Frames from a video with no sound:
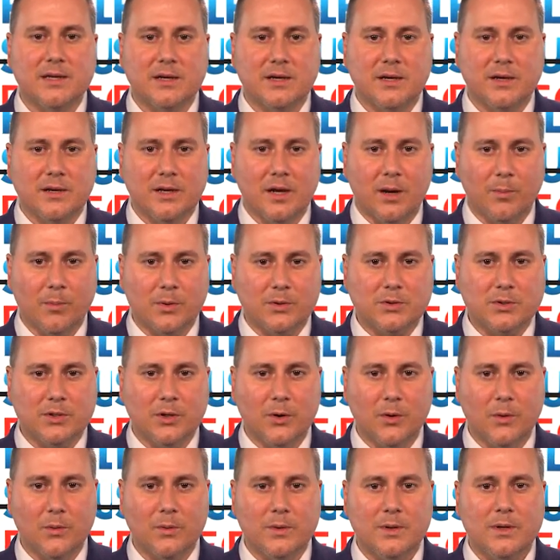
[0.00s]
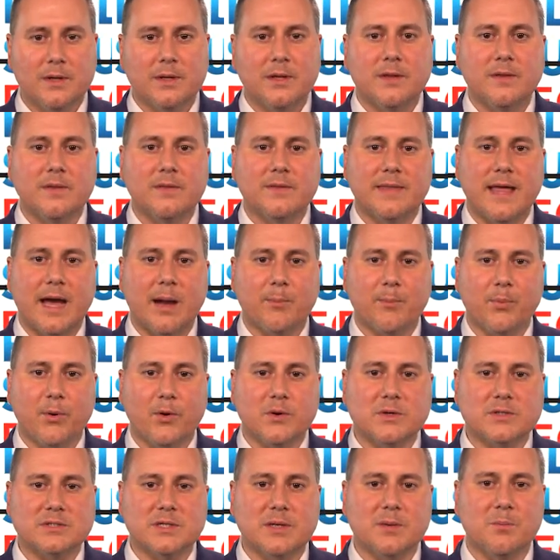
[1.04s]
Number two, that
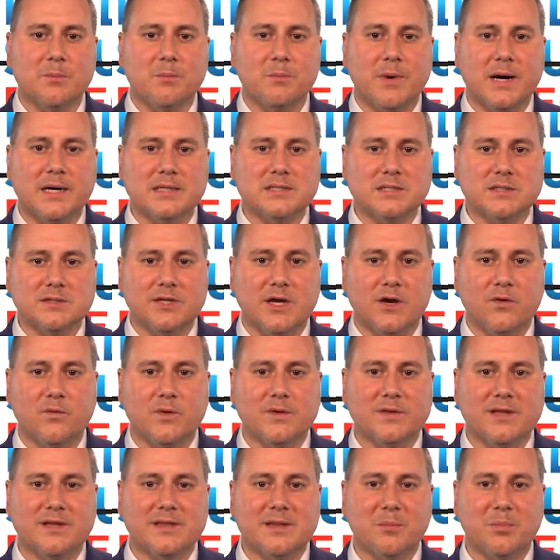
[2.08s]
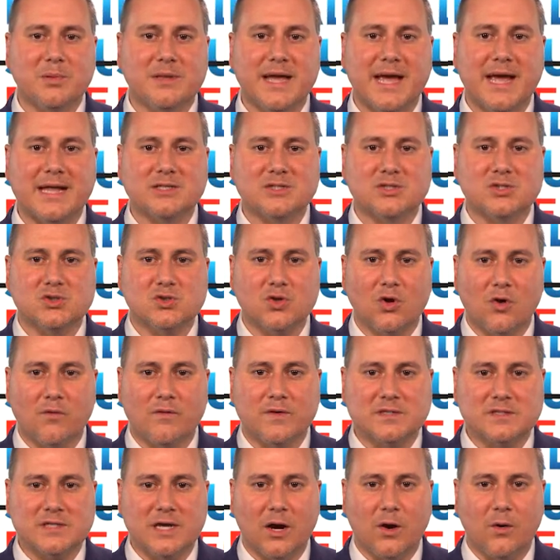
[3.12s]
person must live within the plan's
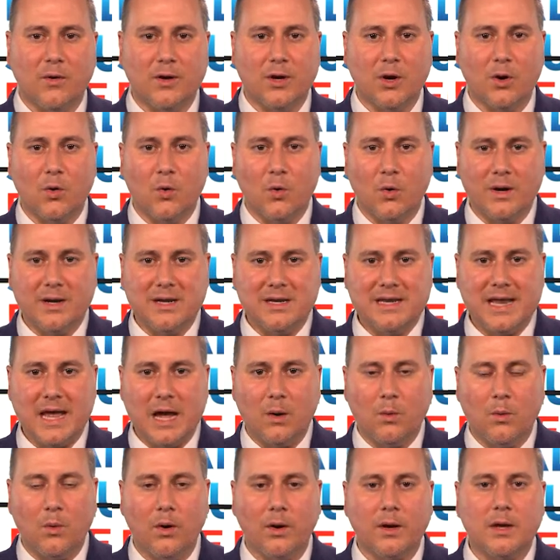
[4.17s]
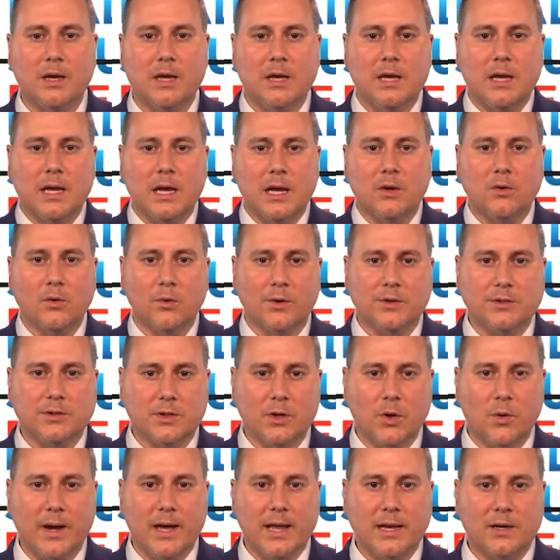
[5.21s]
service area or network in order to
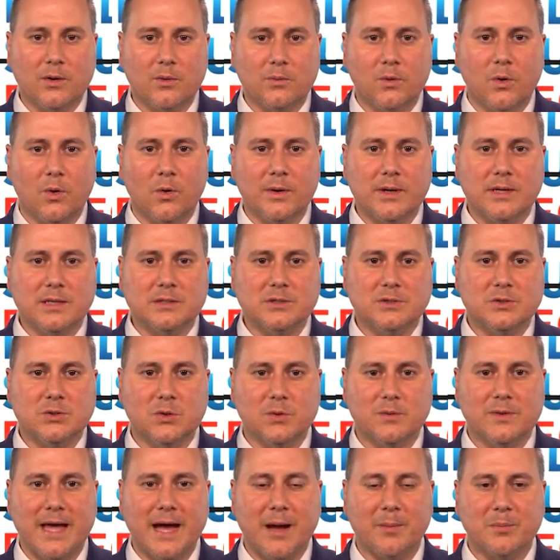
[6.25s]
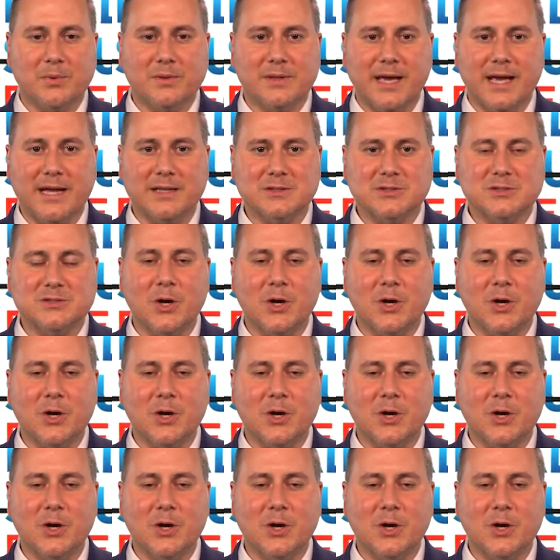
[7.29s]
go ahead and enroll into that plan.